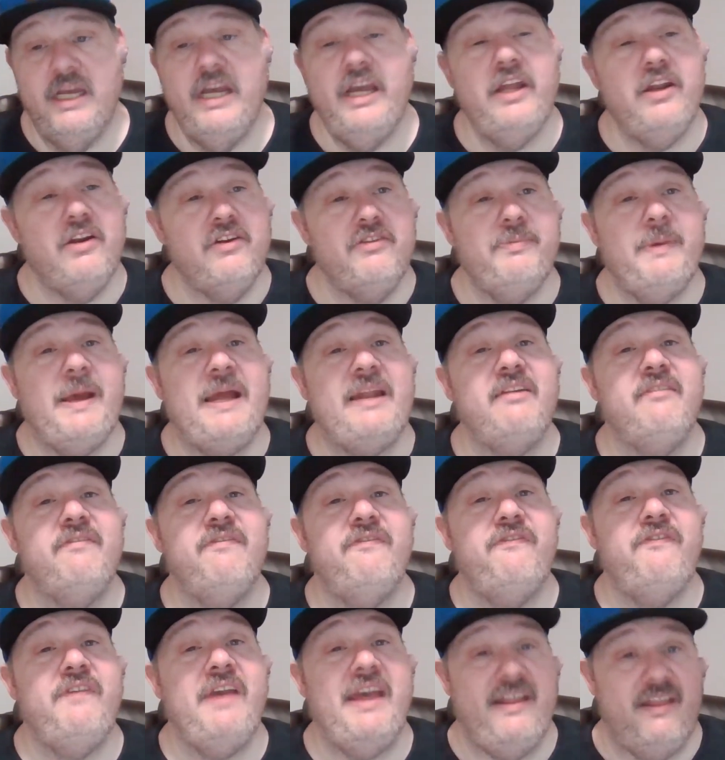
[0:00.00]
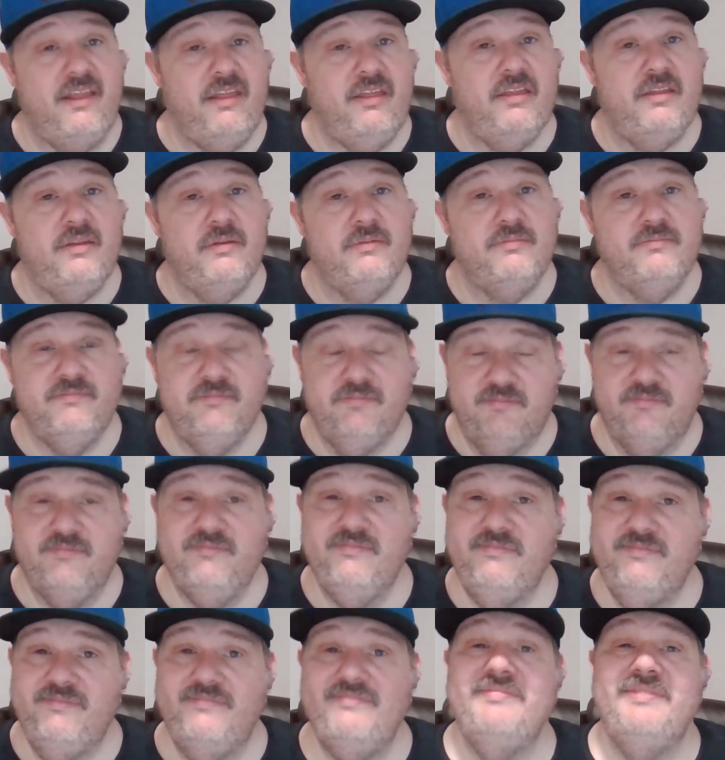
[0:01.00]
Hitters batting fifth,
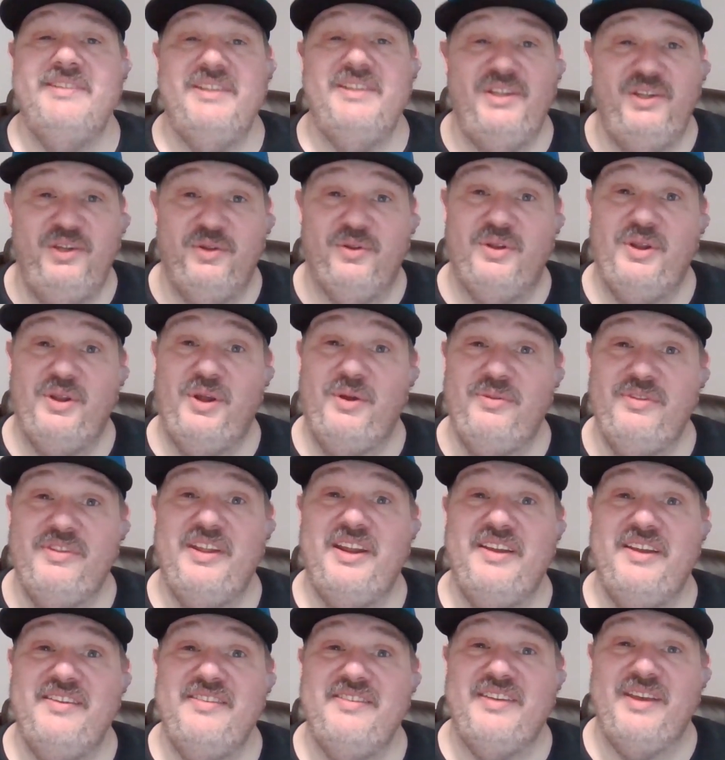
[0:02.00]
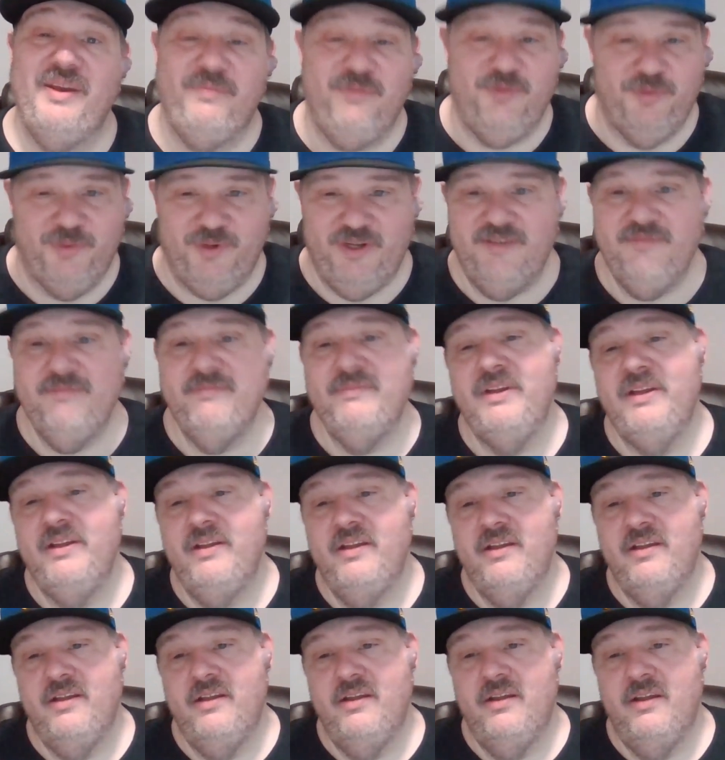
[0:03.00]
you'll note that I skipped one,
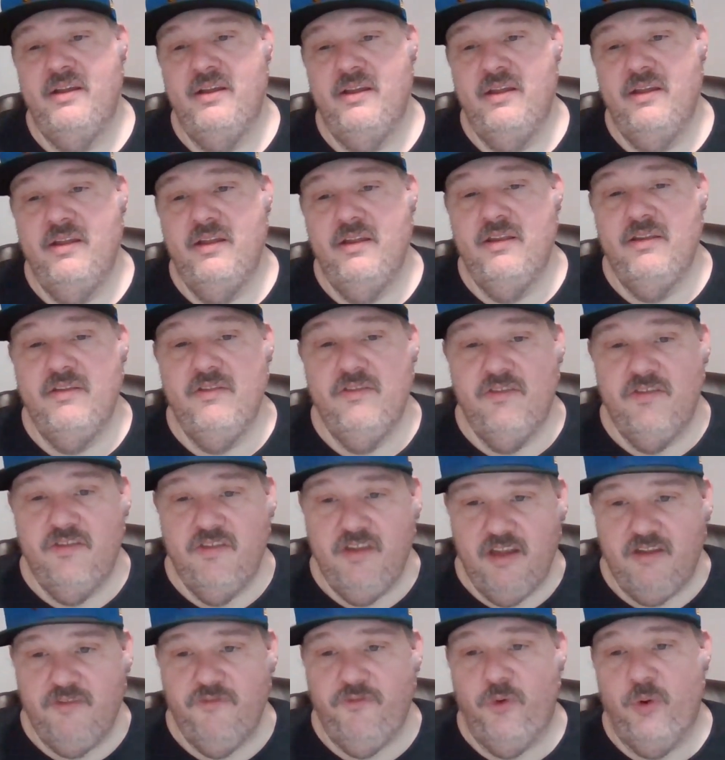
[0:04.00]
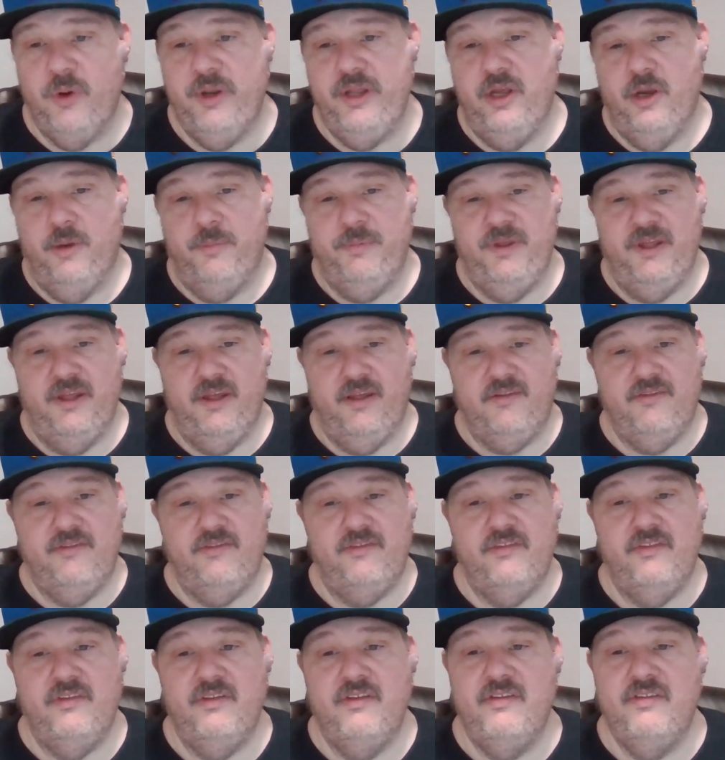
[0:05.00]
640
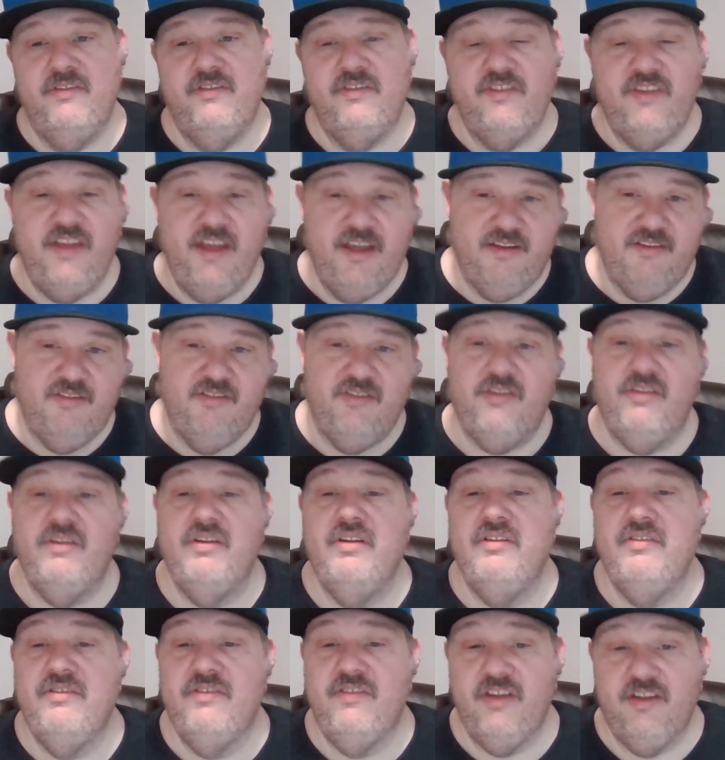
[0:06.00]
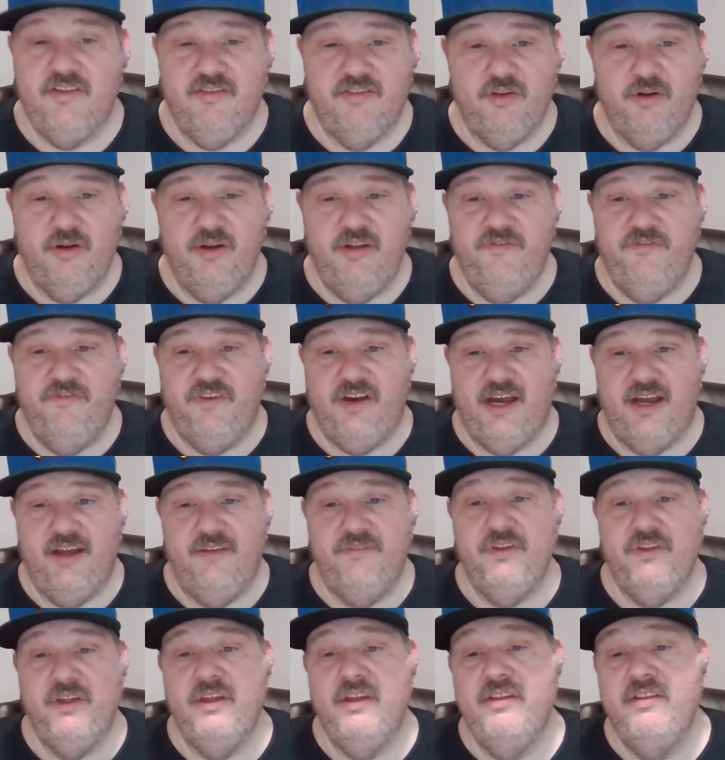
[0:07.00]
OPS. Sixth,
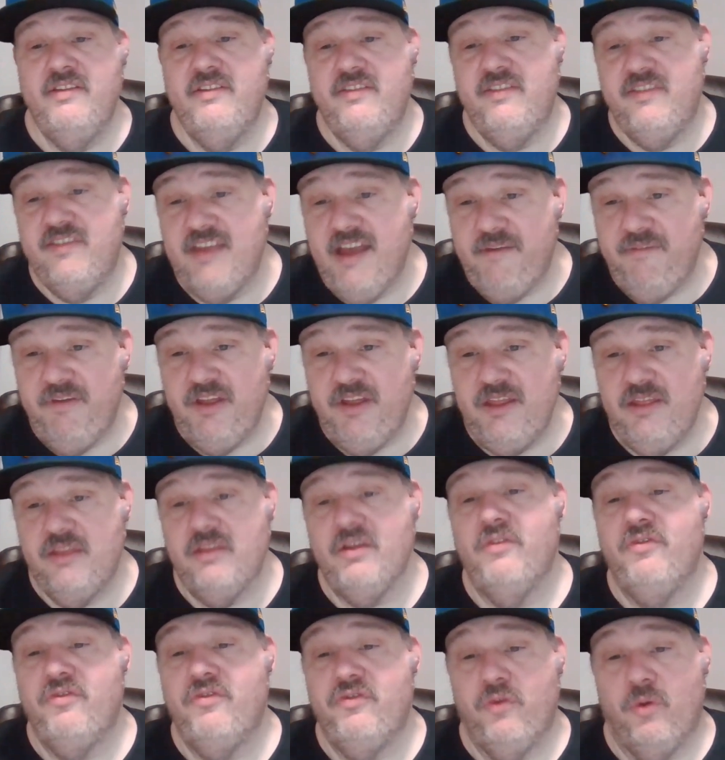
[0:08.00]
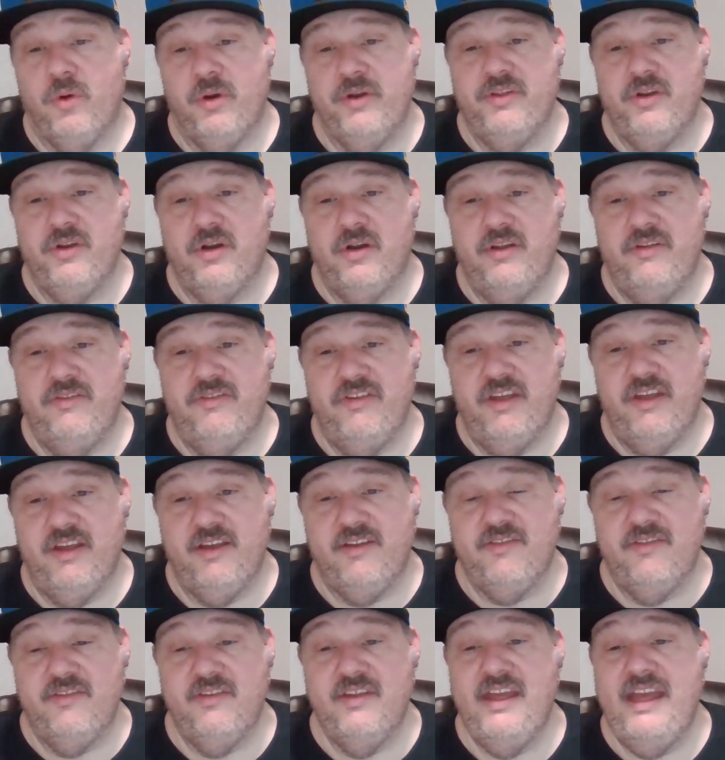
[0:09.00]
635. Seventh,
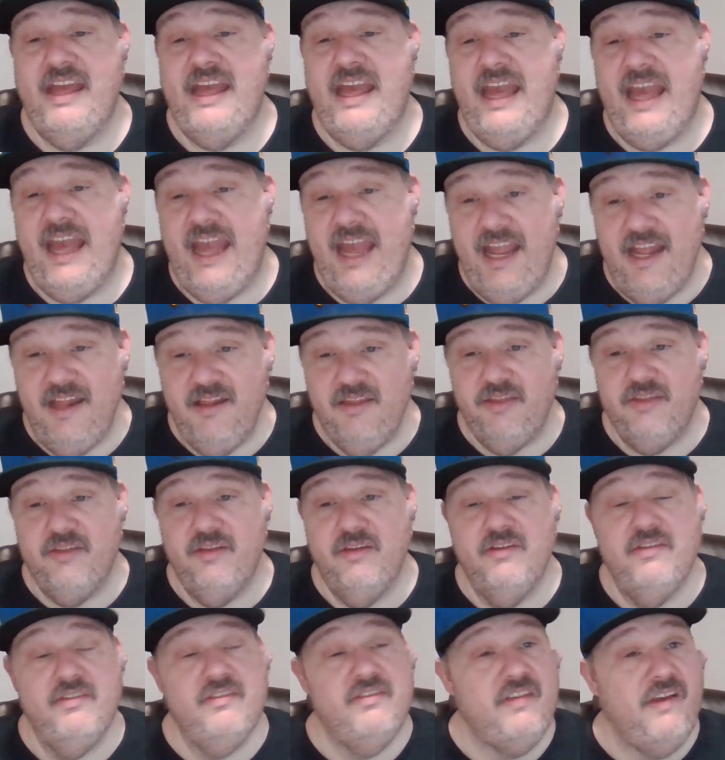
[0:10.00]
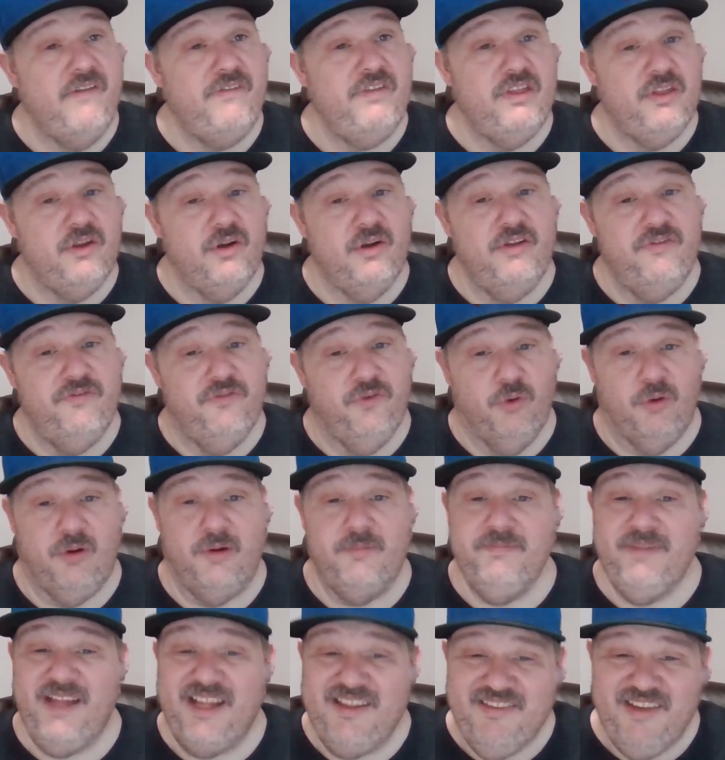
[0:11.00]
436. Eighth,
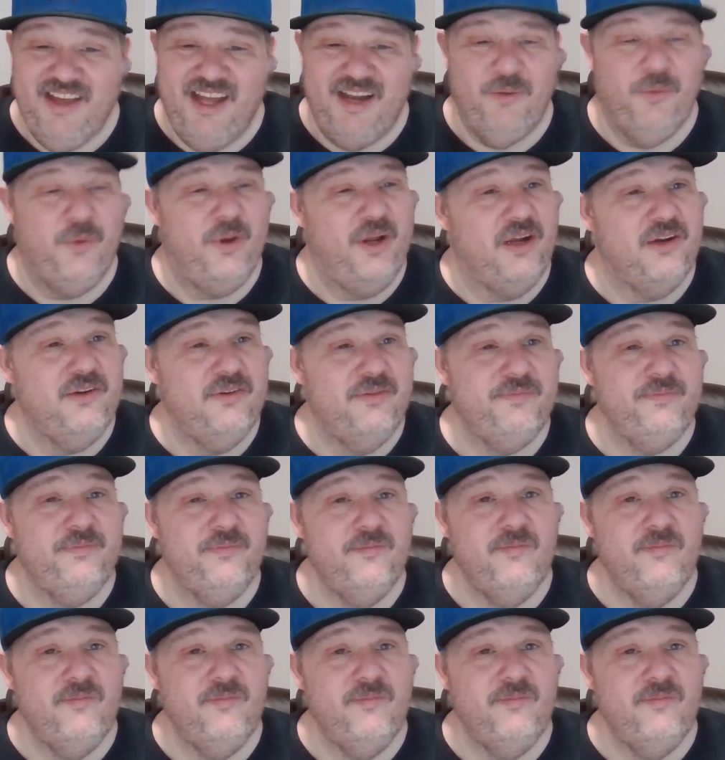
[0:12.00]
734. That's kind of weird.